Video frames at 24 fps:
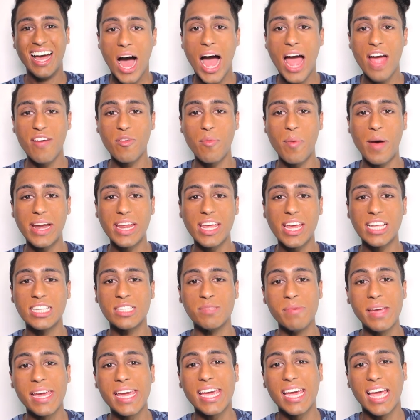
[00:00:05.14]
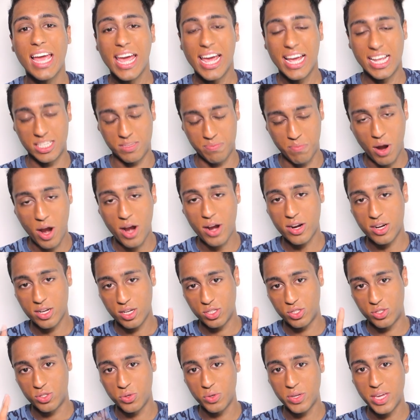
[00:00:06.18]
Hi everybody, it's me. It's Mark
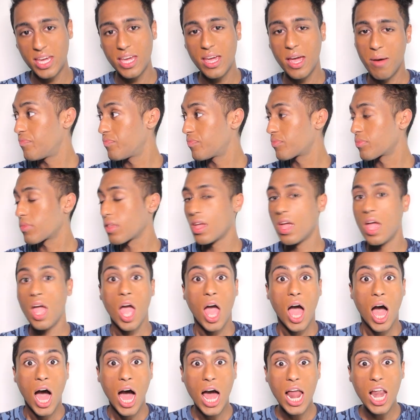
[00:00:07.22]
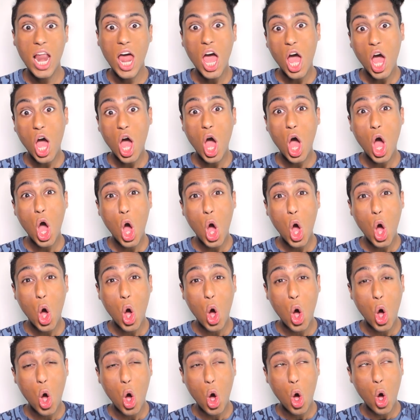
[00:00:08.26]
Suki.
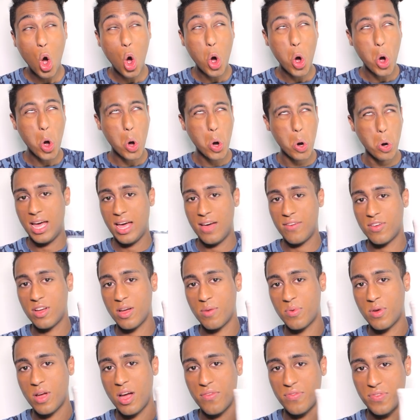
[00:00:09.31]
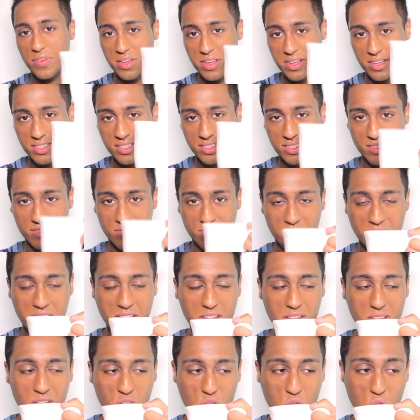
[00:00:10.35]
Hello! I have a cup of coffee because,
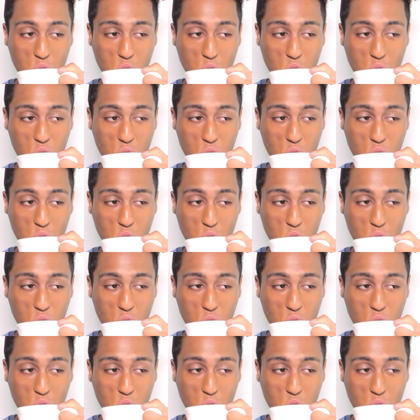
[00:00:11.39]
well,